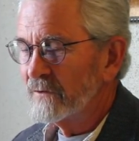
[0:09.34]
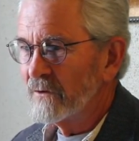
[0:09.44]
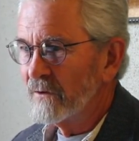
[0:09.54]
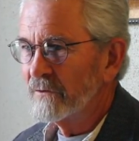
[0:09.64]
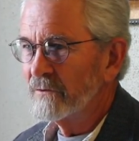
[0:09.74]

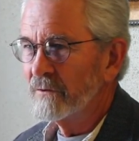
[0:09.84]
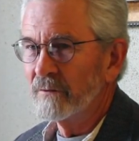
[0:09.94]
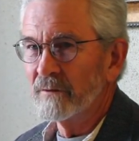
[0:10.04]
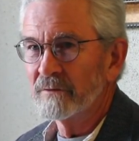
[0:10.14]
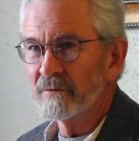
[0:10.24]
hard
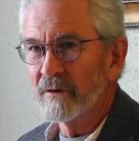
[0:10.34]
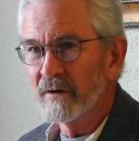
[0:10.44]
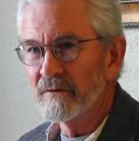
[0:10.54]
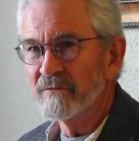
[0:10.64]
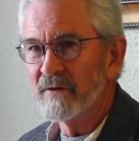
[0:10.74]
to
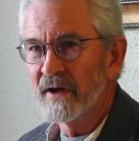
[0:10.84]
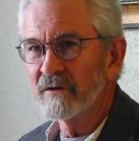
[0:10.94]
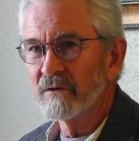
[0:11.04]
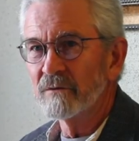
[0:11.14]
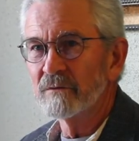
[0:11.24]
assign
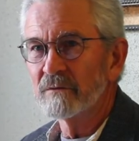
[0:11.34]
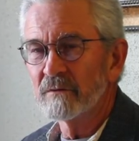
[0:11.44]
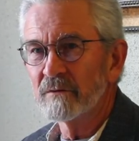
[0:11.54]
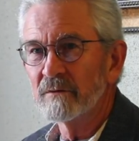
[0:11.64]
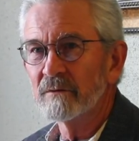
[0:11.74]
values
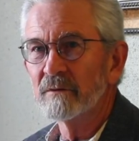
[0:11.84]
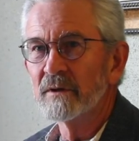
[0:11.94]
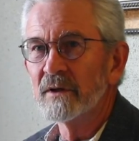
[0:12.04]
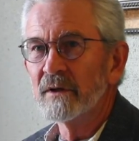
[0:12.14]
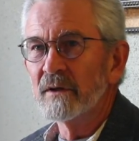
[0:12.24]
to,
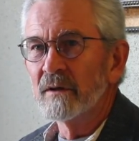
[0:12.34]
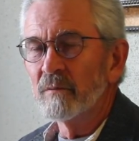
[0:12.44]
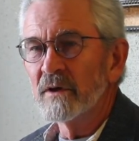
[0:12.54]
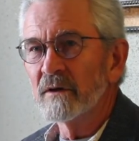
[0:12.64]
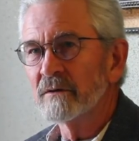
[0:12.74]

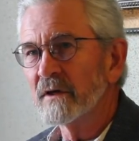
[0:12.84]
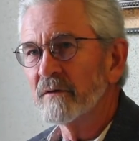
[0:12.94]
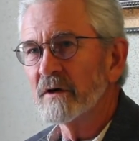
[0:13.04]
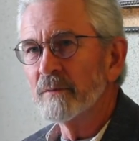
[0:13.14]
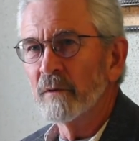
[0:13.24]
because
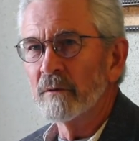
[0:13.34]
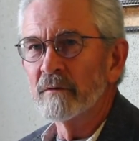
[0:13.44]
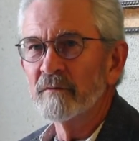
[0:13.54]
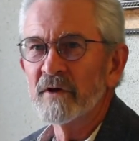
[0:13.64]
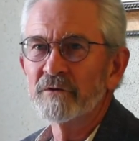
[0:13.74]
every component
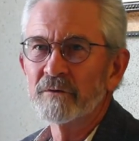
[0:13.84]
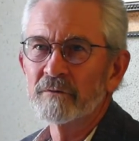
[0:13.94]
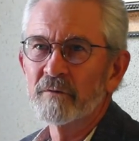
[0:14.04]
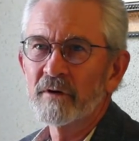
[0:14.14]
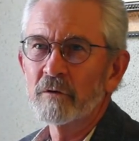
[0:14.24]
of nature is
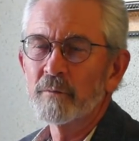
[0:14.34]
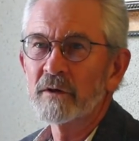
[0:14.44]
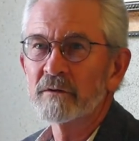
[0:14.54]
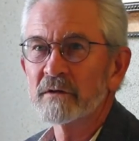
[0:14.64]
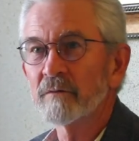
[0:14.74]
valued,
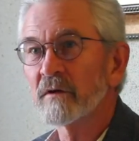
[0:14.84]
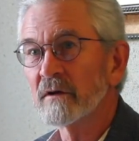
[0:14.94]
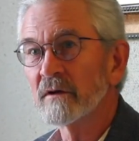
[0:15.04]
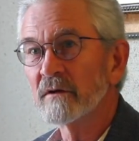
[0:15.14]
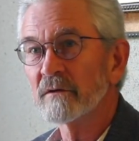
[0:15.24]
because
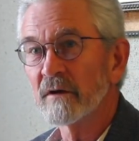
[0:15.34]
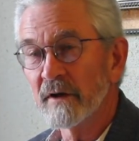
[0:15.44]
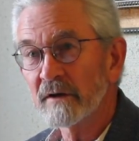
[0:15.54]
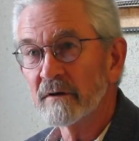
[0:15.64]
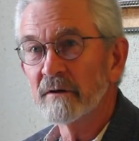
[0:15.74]
everything is
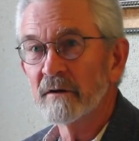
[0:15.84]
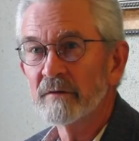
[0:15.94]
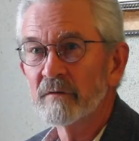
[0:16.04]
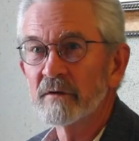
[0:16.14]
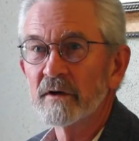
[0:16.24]
connected to
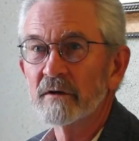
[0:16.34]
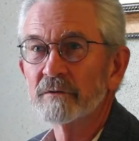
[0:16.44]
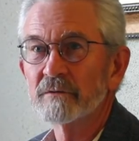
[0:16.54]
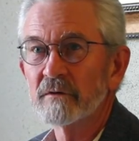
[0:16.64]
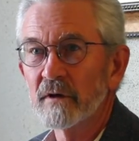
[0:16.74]
everything
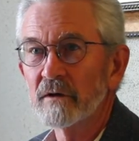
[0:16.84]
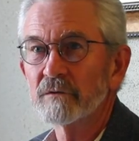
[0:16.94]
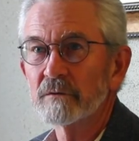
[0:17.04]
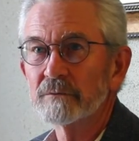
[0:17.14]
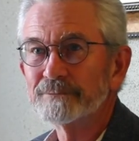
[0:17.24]
else in
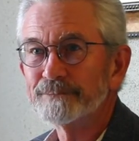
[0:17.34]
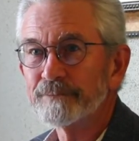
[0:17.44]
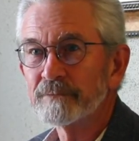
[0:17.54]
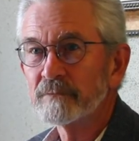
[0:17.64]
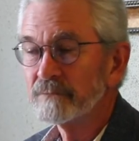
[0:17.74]
nature.
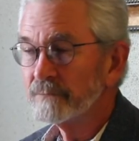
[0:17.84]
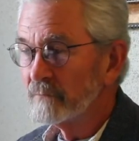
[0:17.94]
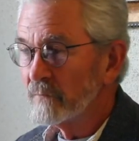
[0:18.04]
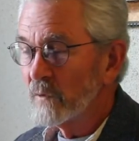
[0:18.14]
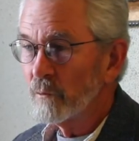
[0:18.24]

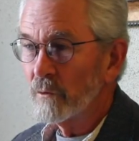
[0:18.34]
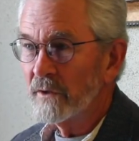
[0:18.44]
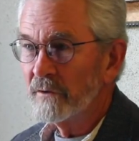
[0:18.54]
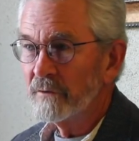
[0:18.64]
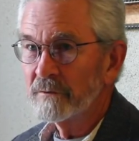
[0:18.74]

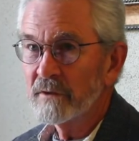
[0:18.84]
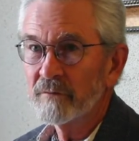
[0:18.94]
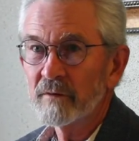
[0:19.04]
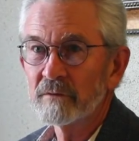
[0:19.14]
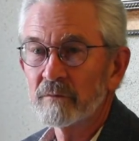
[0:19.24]
Predators have
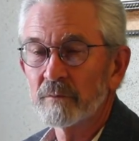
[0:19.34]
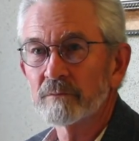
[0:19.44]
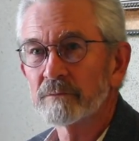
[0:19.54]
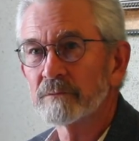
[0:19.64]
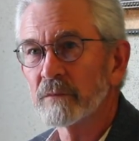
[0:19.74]
a
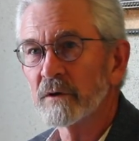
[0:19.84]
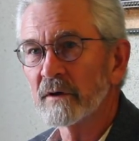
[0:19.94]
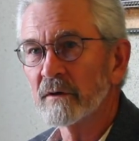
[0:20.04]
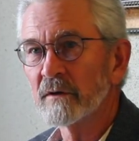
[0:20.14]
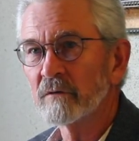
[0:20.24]

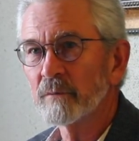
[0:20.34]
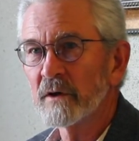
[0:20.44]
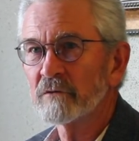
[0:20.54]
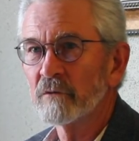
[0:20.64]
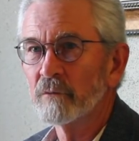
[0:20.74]
particularly
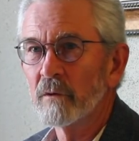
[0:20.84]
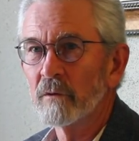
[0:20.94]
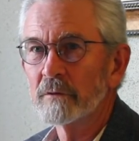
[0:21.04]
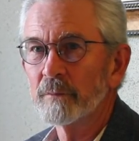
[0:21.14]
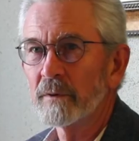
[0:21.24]
special
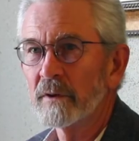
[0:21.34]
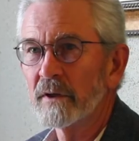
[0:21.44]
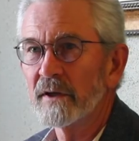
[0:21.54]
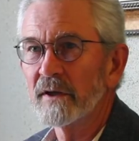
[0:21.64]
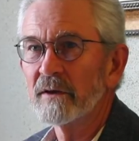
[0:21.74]
role to
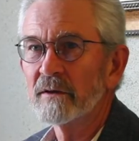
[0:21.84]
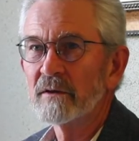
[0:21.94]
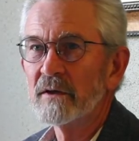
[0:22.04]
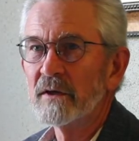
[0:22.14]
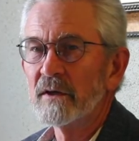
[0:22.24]
play
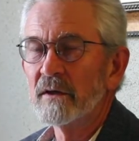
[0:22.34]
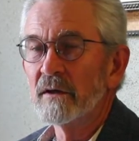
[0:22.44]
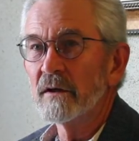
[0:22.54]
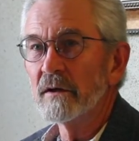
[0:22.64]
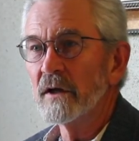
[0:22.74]

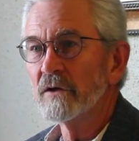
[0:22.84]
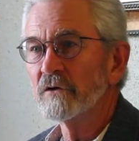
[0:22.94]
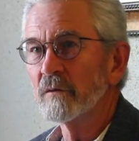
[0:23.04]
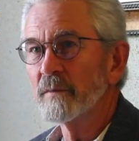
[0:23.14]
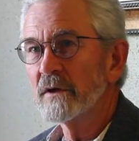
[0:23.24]
in nature